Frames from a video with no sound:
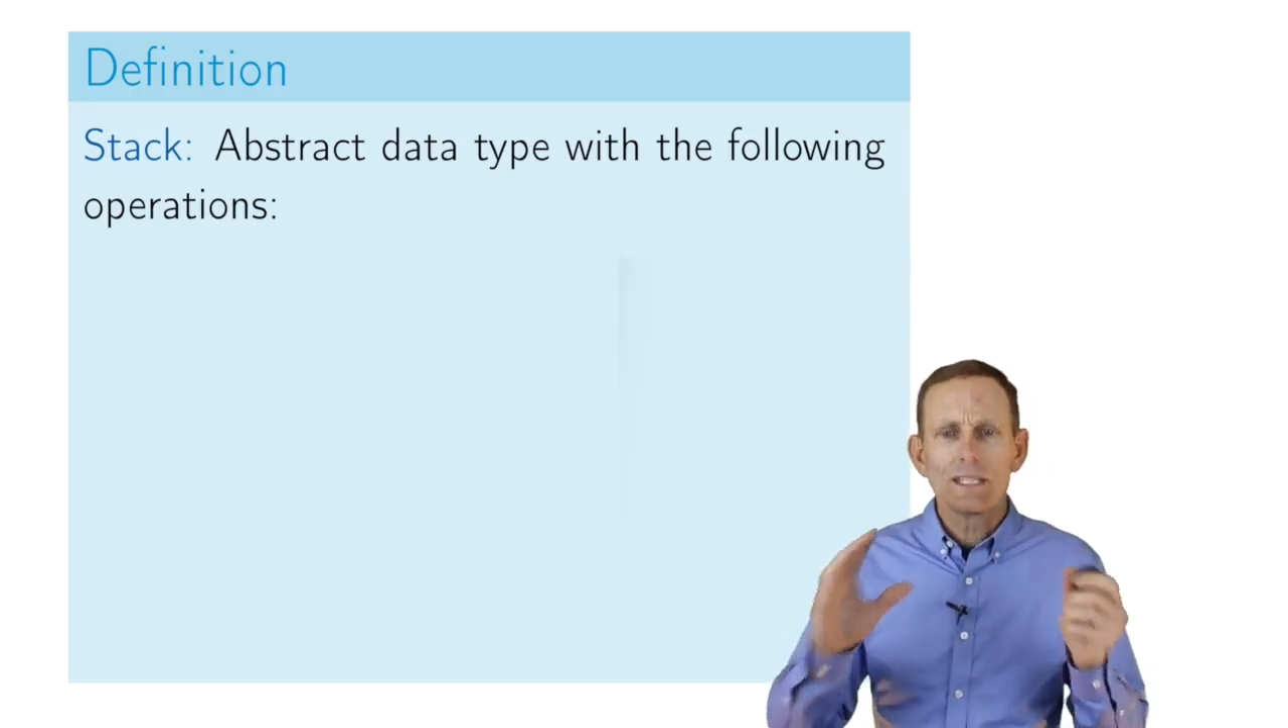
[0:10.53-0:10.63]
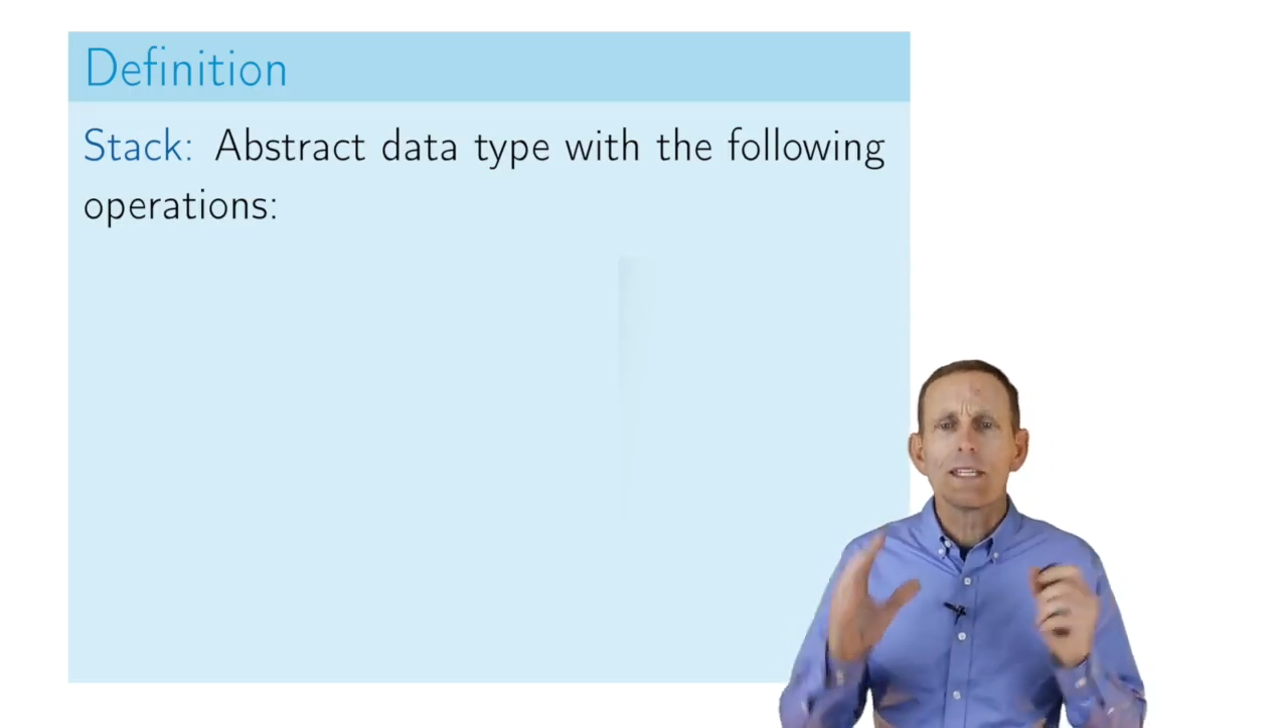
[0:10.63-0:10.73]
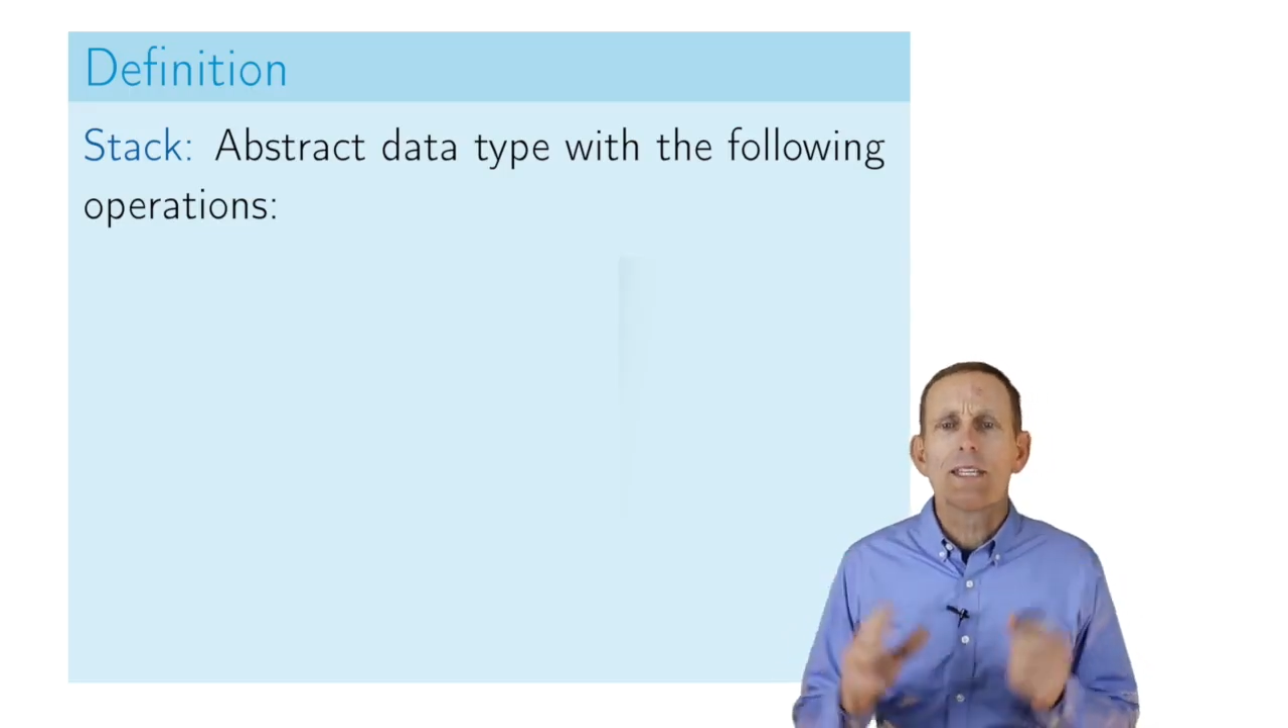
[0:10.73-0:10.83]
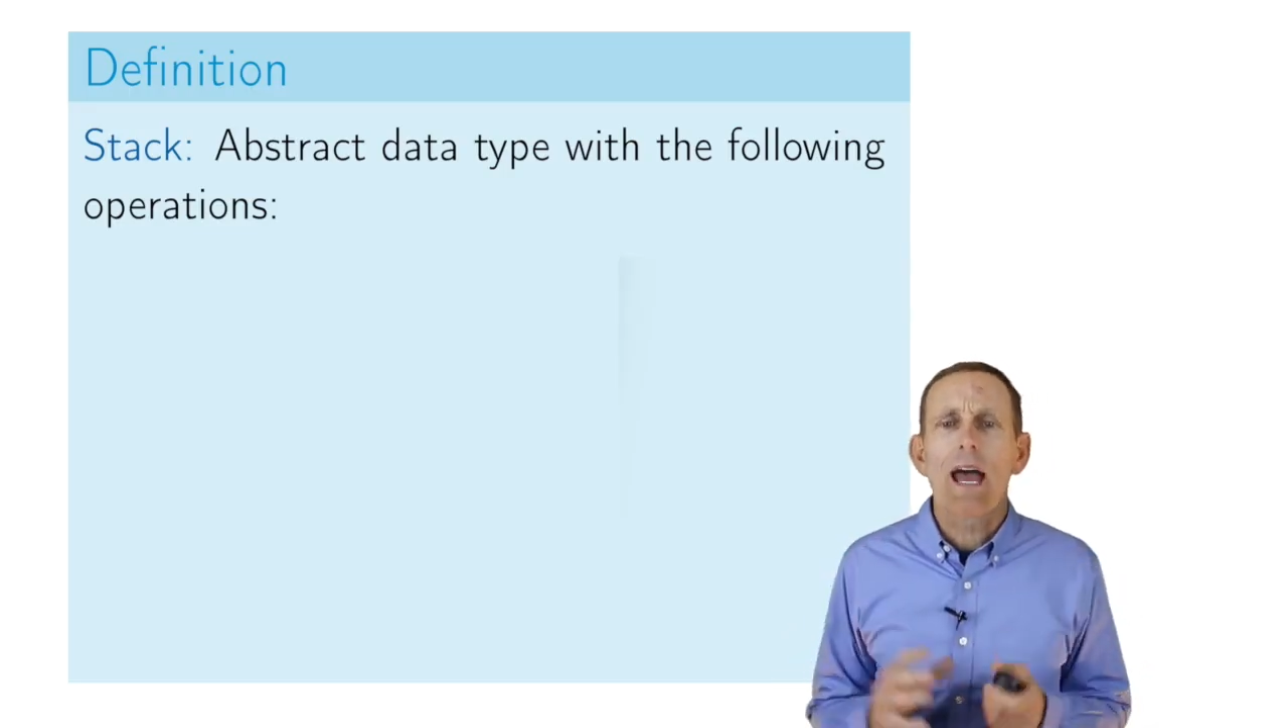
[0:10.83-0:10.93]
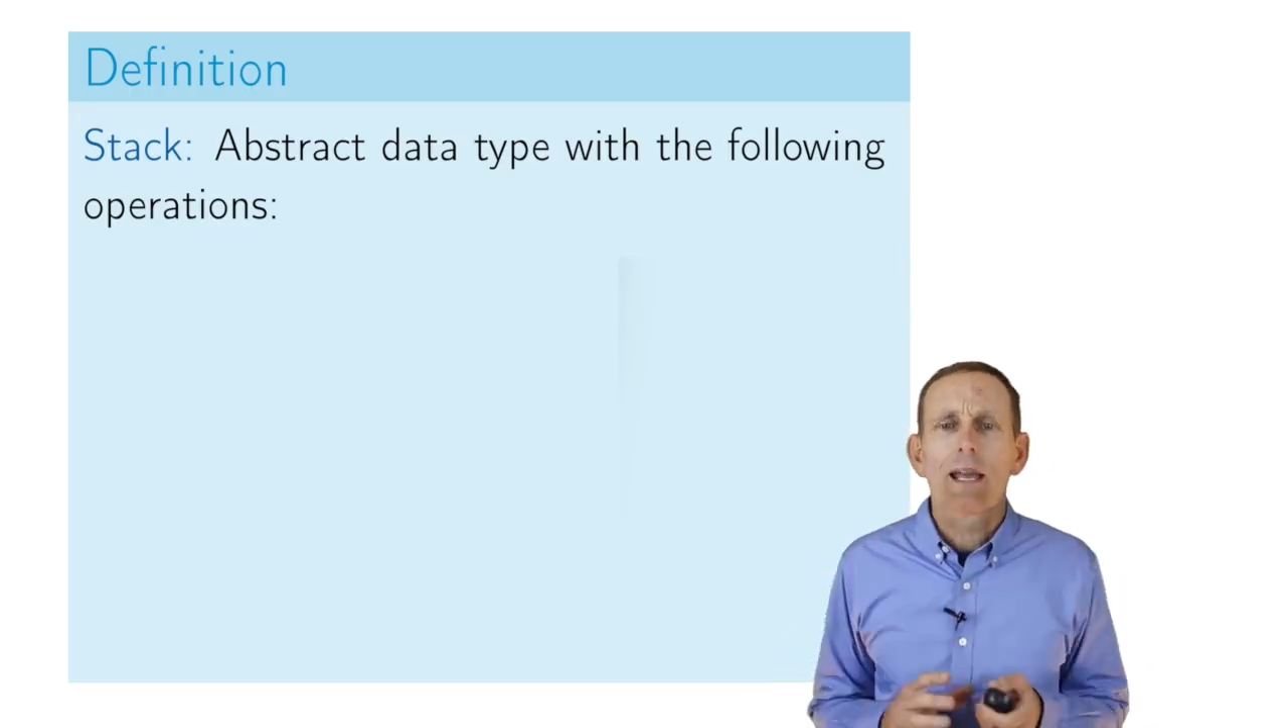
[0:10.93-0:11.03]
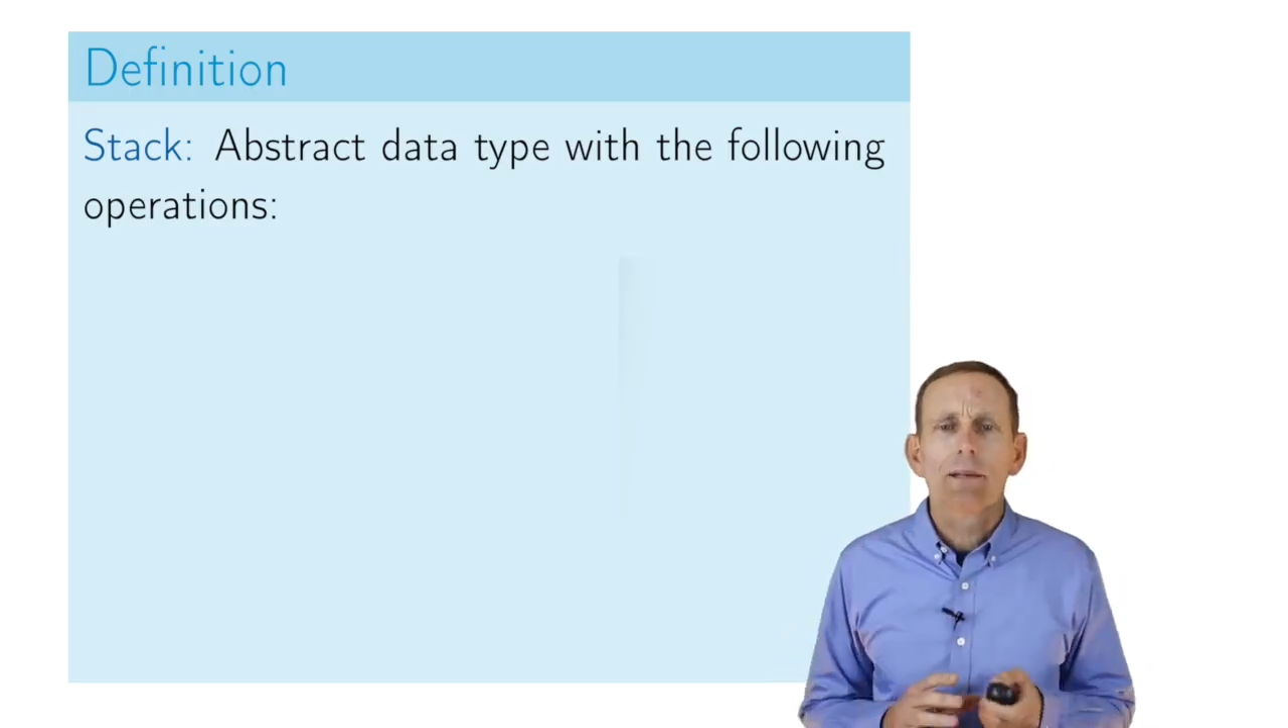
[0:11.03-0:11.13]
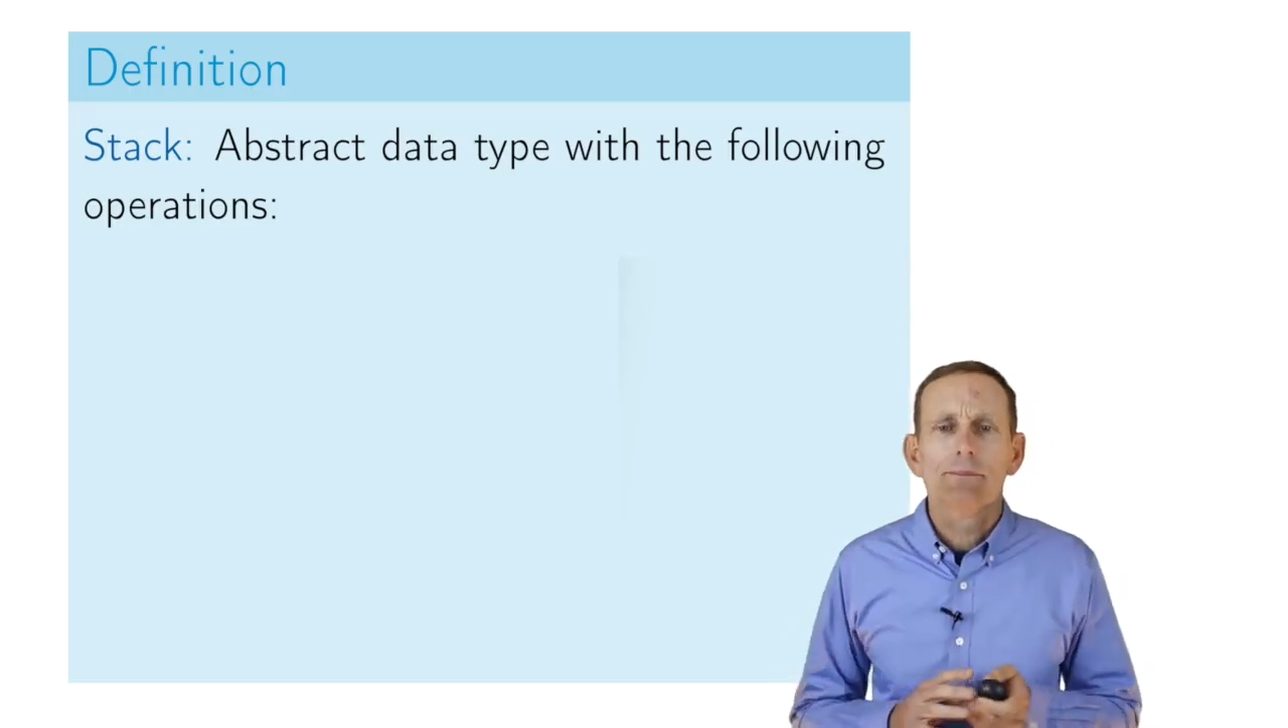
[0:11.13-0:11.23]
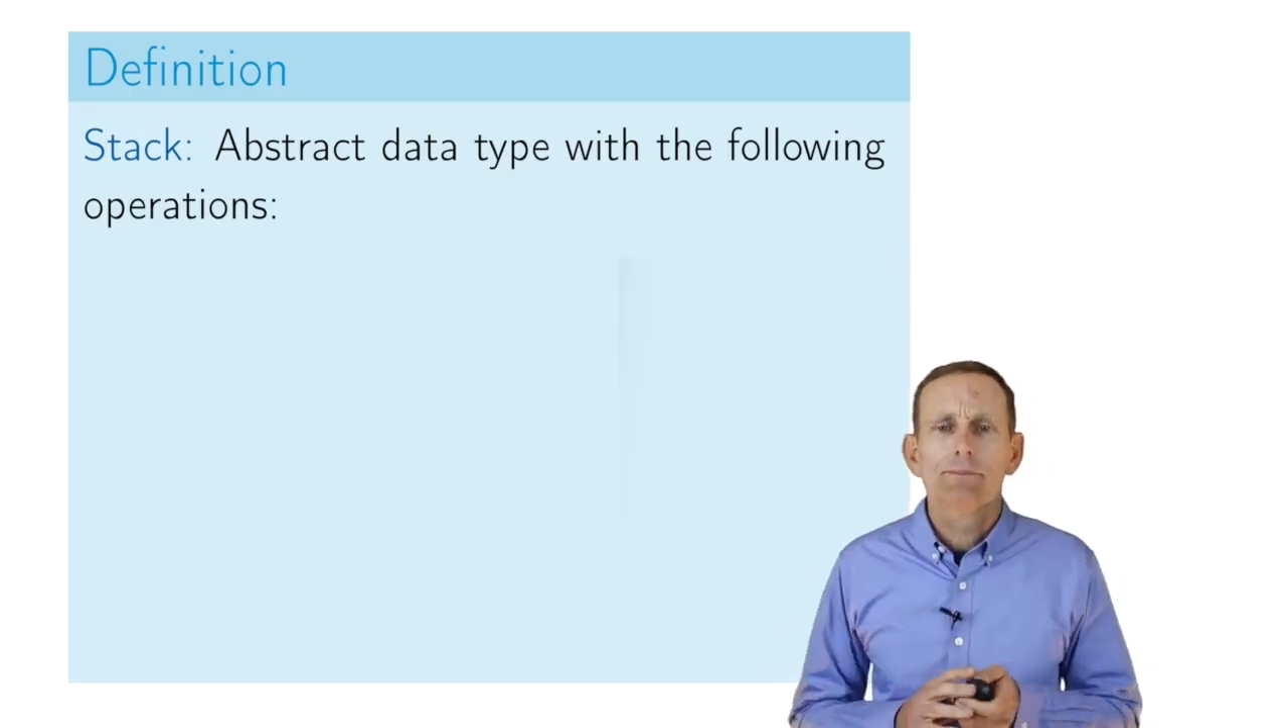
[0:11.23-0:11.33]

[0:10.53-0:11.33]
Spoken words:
is a stack?